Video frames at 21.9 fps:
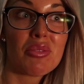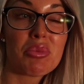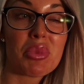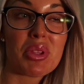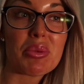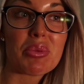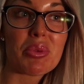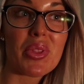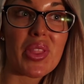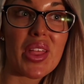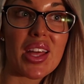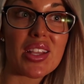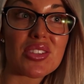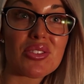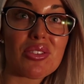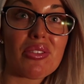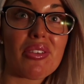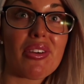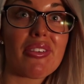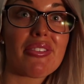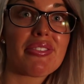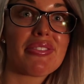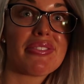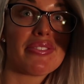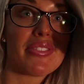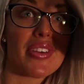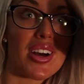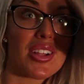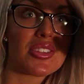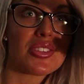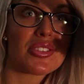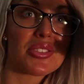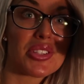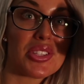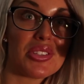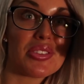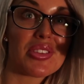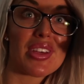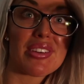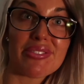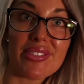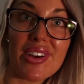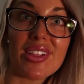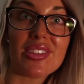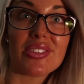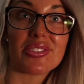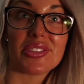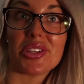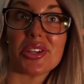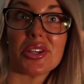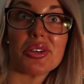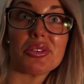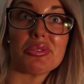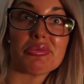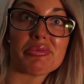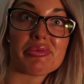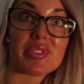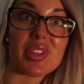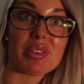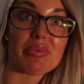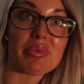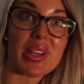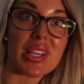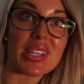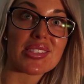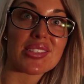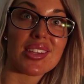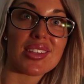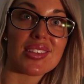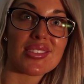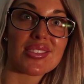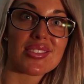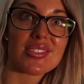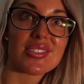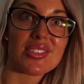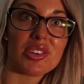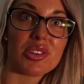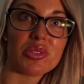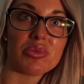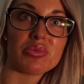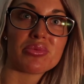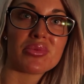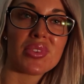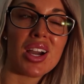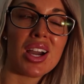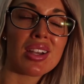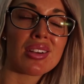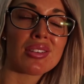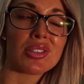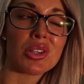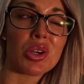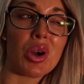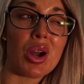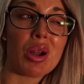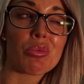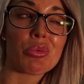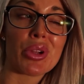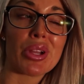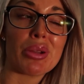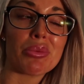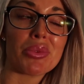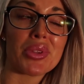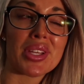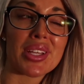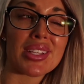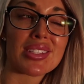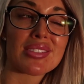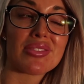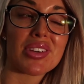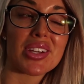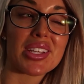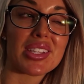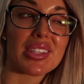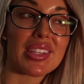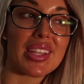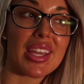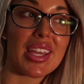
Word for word: people that don't follow you that follow you, if that makes sense. So I don't know, I'm rambling, it's fucking